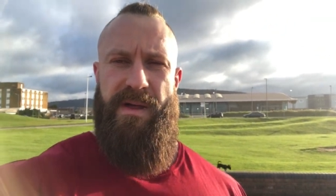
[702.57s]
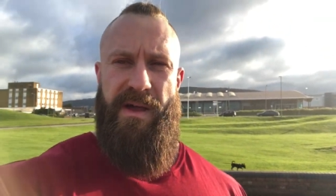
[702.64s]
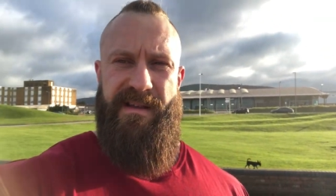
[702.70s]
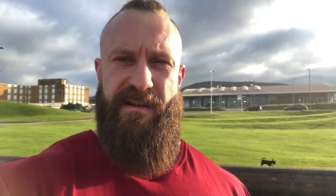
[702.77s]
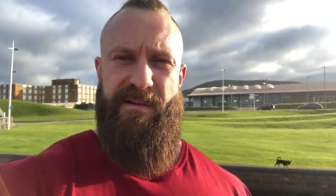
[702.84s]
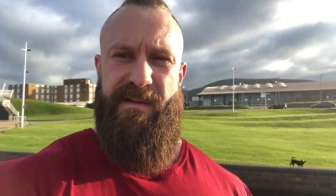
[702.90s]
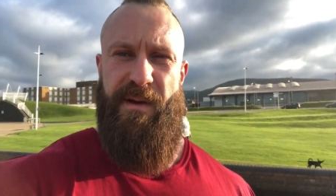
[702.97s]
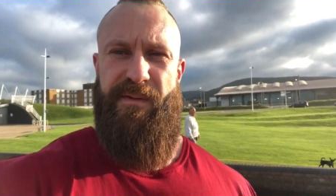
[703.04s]
There's
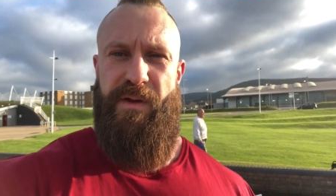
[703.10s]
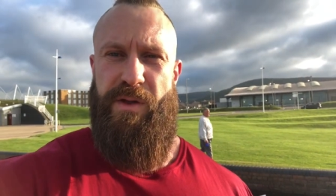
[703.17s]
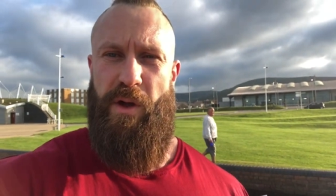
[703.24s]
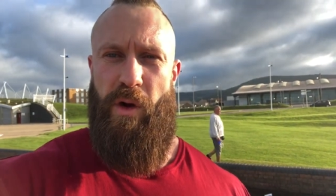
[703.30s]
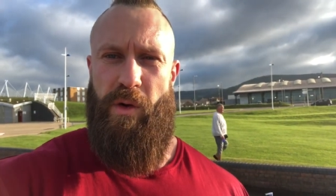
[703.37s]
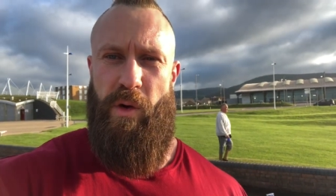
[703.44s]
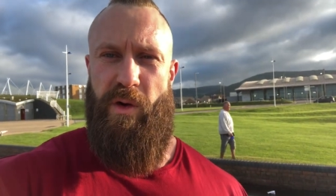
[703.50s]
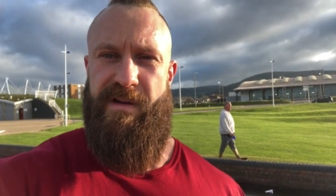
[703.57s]
also a few
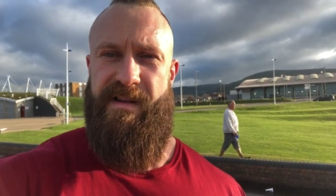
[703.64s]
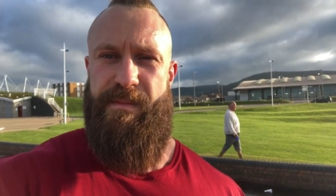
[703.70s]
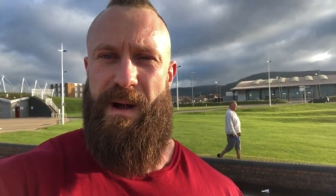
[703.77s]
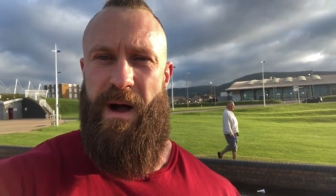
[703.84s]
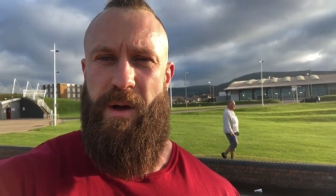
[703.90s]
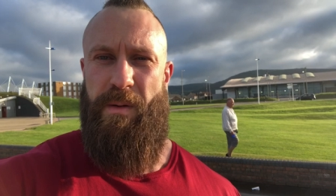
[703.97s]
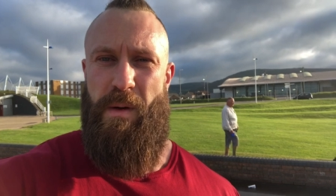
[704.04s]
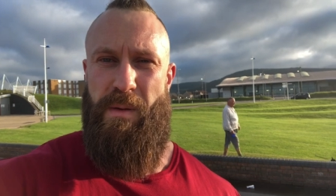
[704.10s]
dog walkers
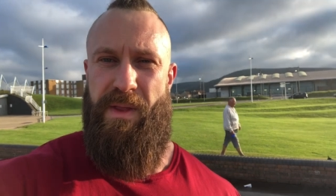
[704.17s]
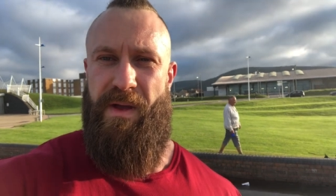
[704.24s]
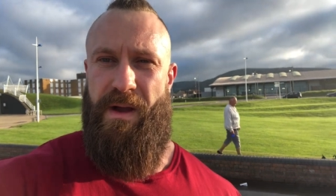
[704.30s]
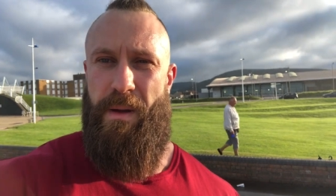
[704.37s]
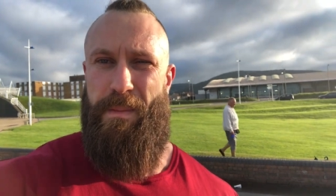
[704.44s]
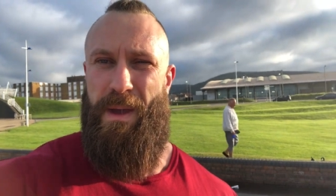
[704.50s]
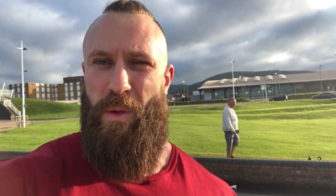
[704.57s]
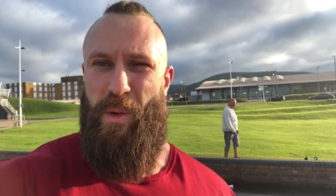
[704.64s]
about. You probably think
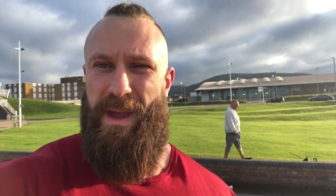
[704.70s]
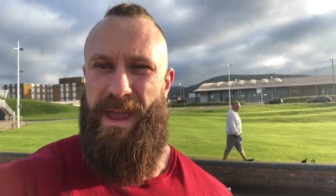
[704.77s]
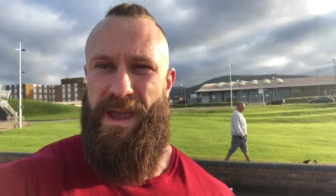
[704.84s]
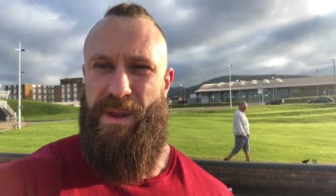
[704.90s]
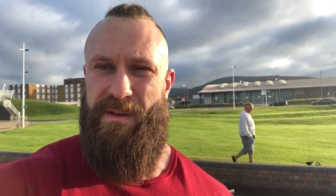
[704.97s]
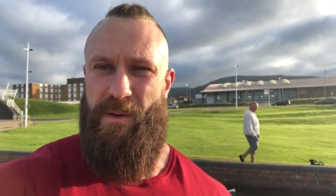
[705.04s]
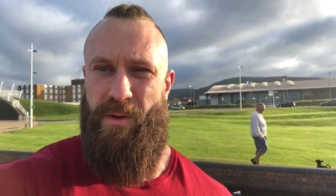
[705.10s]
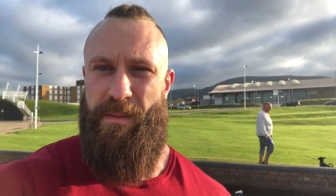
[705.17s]
I'm a bit
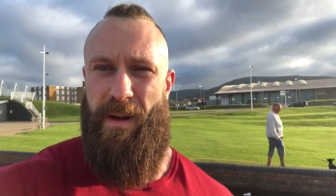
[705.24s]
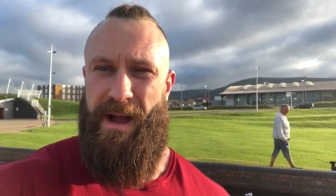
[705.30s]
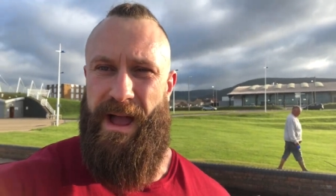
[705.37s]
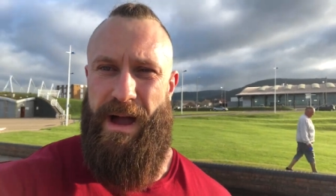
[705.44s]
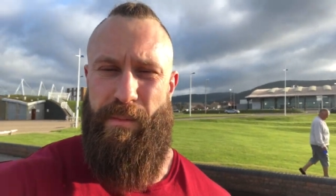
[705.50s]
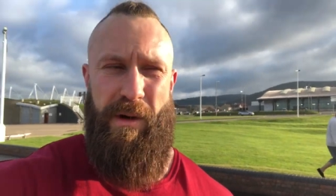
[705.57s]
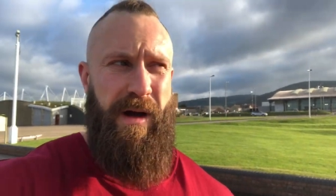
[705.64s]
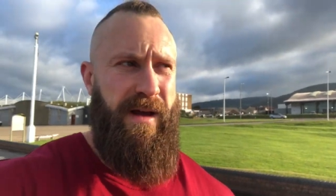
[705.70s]
weird talking on
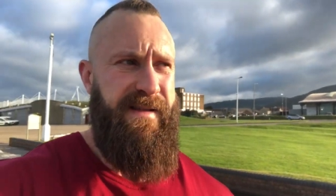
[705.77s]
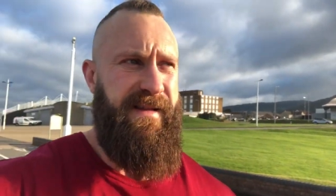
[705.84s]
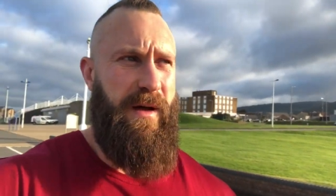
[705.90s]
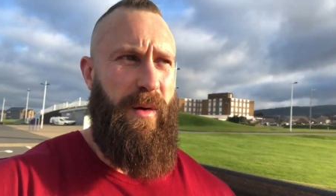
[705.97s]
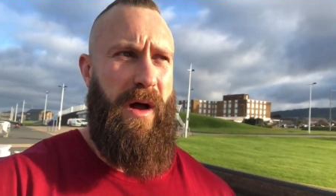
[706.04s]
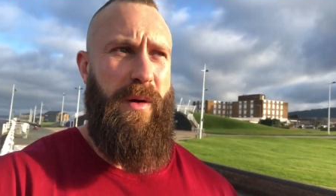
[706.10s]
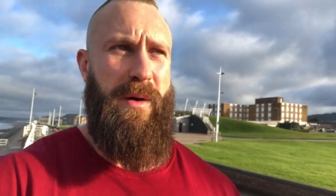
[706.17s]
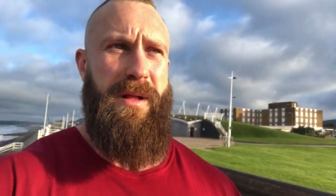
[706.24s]
camera, so
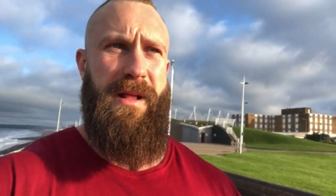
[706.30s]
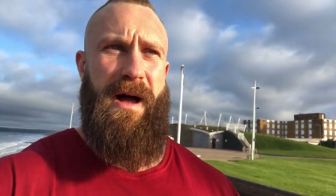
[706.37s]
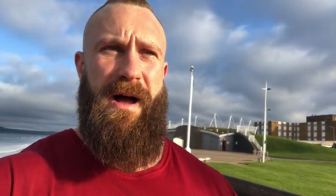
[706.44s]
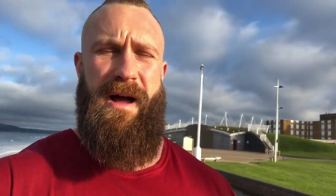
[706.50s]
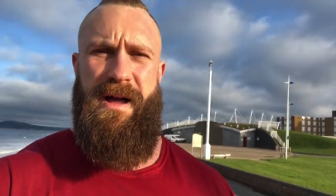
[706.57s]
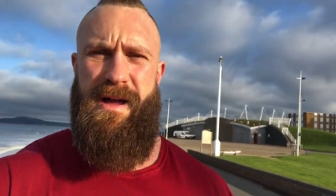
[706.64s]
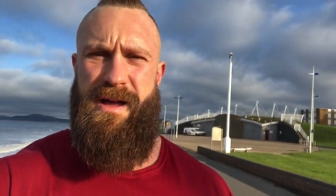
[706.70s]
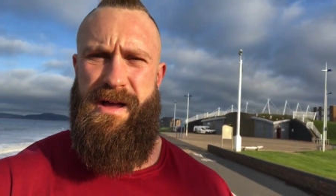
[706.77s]
I will
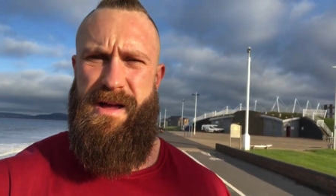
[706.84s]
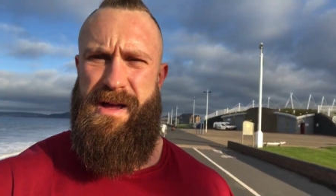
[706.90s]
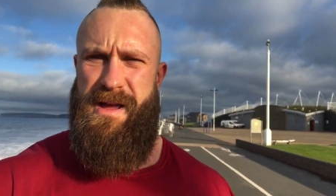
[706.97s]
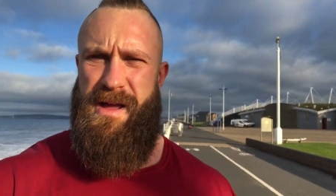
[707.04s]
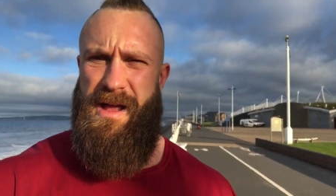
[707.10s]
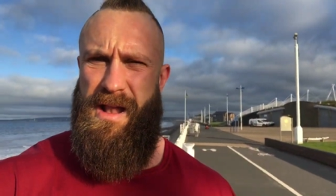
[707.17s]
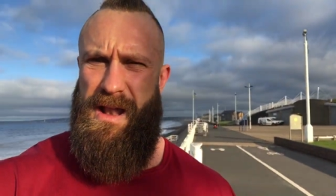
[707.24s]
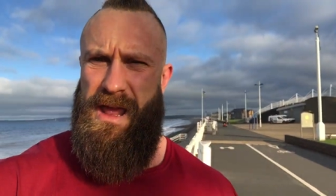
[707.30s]
uh,
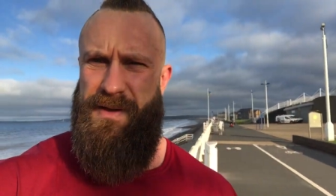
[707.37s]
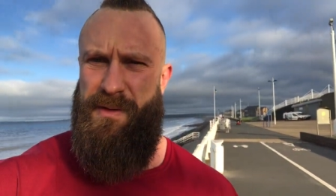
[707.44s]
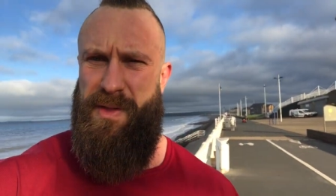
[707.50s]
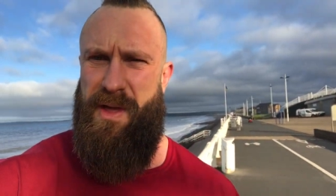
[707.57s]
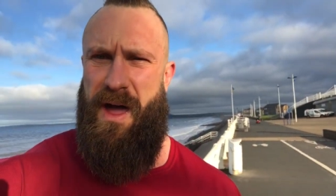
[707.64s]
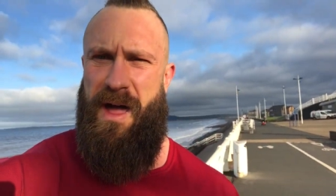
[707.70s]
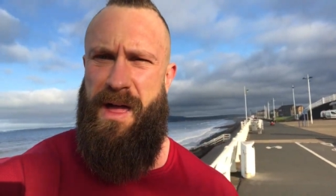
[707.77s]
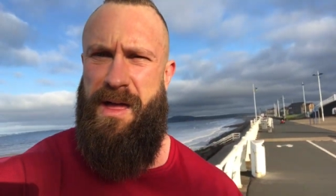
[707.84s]
leave you
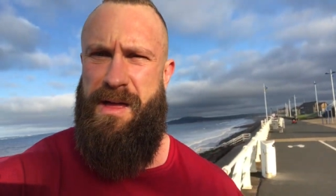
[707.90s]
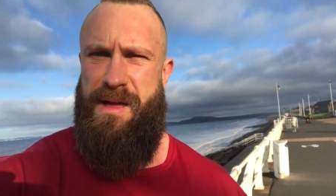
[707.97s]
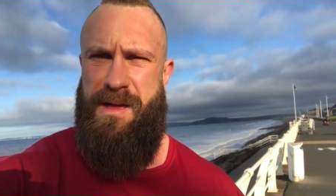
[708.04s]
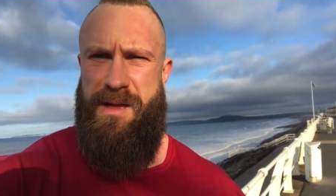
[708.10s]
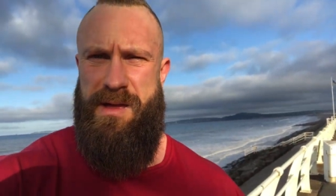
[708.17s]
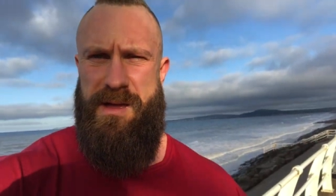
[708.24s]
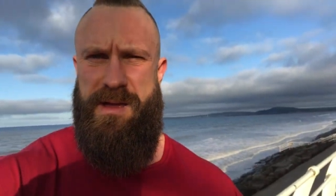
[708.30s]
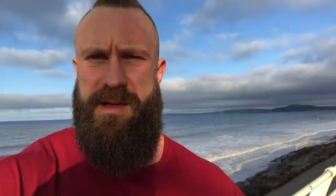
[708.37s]
there.
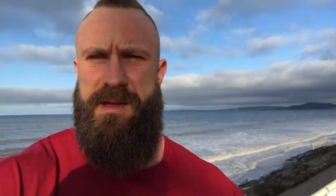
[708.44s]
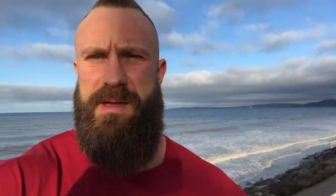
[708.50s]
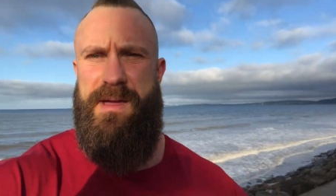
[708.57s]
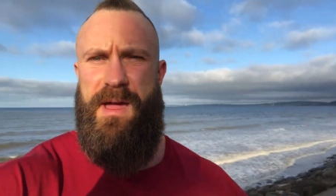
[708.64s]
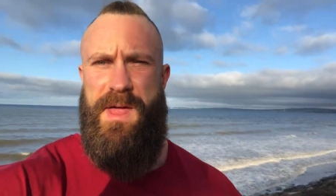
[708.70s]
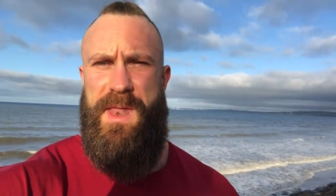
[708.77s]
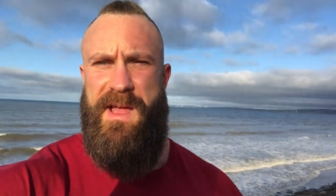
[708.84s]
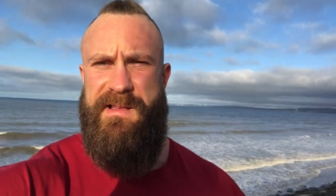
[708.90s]

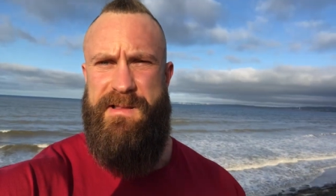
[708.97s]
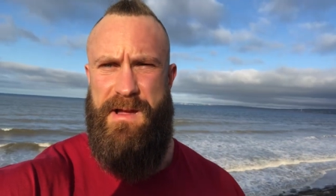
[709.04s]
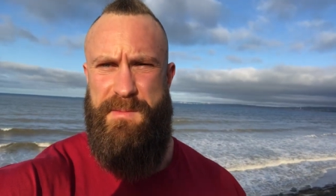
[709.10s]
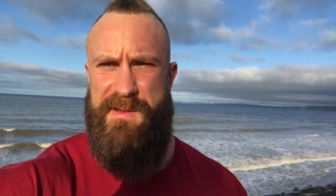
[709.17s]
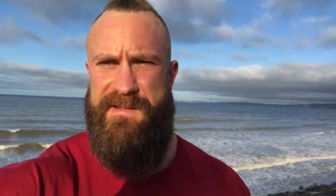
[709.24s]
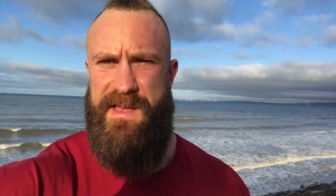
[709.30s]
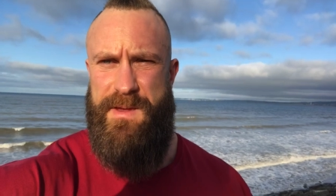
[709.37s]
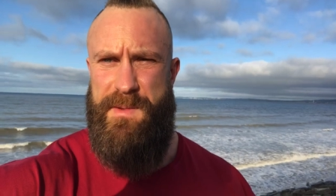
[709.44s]
And next time
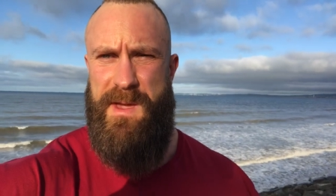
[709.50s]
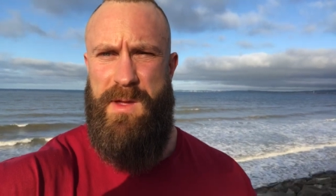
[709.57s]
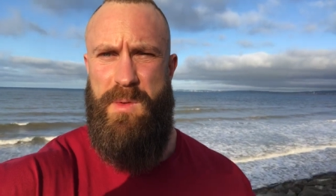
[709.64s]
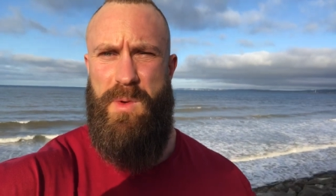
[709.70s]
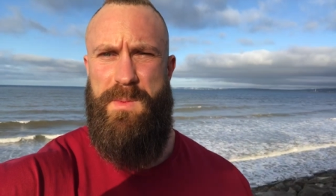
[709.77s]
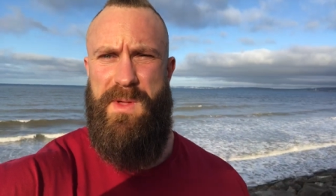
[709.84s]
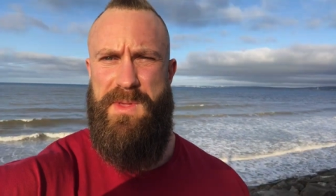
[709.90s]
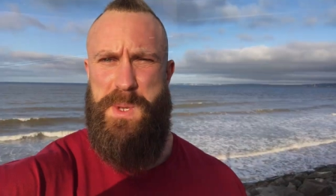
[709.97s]
you see me,
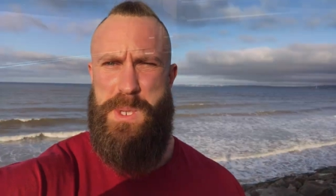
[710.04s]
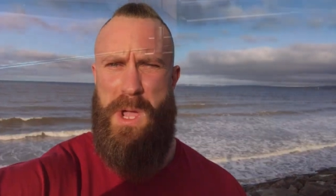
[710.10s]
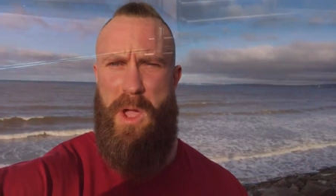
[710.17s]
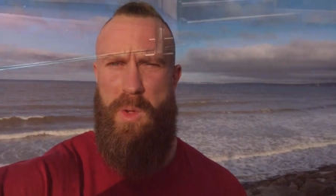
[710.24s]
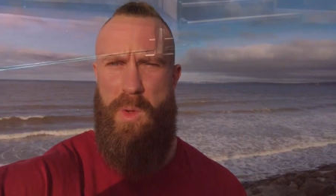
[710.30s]
we'll be at the show.